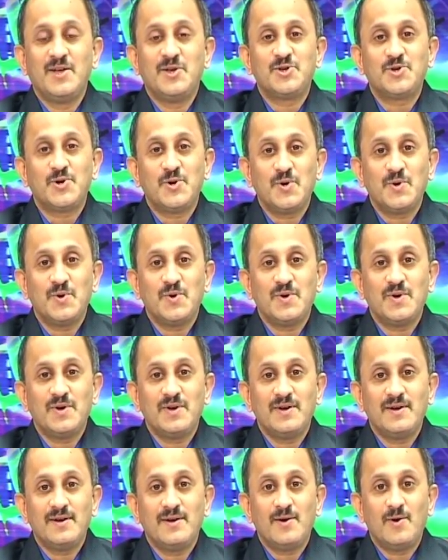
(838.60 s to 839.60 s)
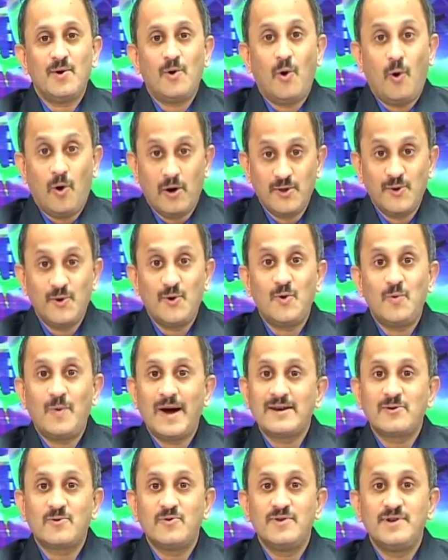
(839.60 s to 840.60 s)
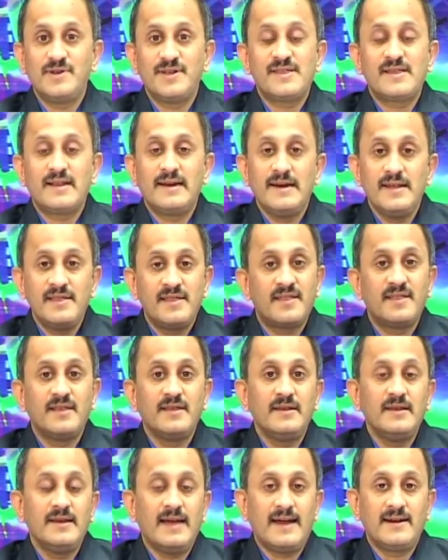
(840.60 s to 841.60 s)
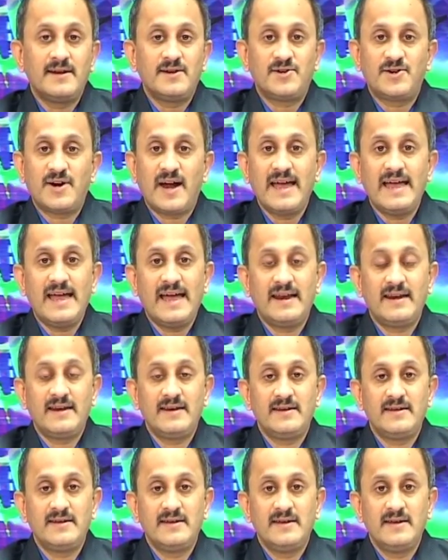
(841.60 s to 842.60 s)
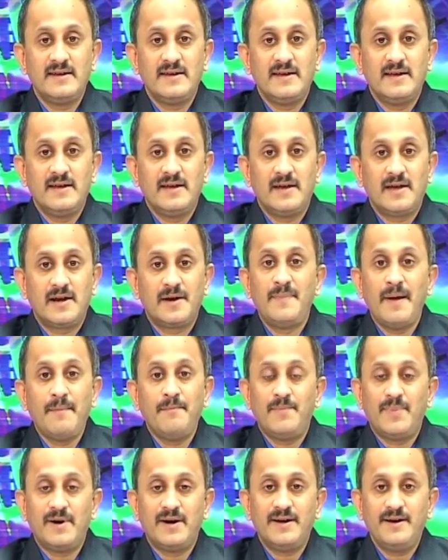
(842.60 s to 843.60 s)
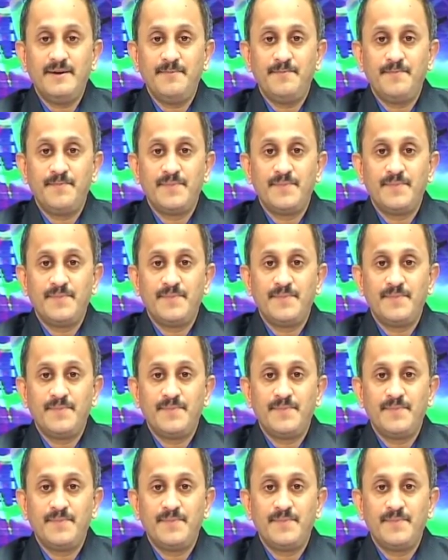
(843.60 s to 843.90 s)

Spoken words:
So, although one could just listen and try and remember,